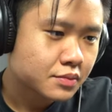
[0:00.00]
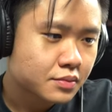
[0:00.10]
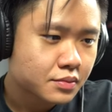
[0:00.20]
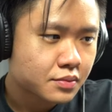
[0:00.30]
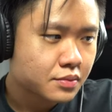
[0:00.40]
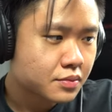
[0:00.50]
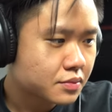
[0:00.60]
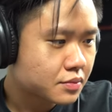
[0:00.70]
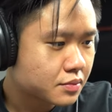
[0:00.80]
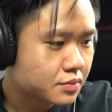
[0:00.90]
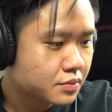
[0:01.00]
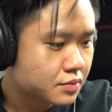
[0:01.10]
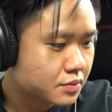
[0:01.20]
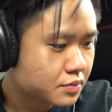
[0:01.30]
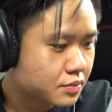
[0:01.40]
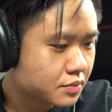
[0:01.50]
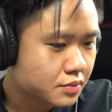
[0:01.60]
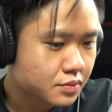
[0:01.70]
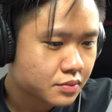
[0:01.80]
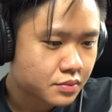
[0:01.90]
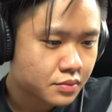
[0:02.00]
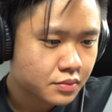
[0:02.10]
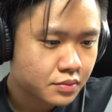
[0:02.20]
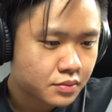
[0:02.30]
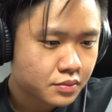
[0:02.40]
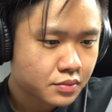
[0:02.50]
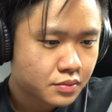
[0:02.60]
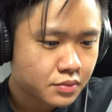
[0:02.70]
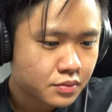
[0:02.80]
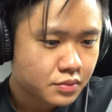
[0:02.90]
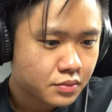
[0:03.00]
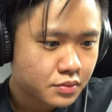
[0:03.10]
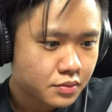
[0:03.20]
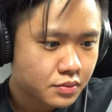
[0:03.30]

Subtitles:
No one is speaking in this clip.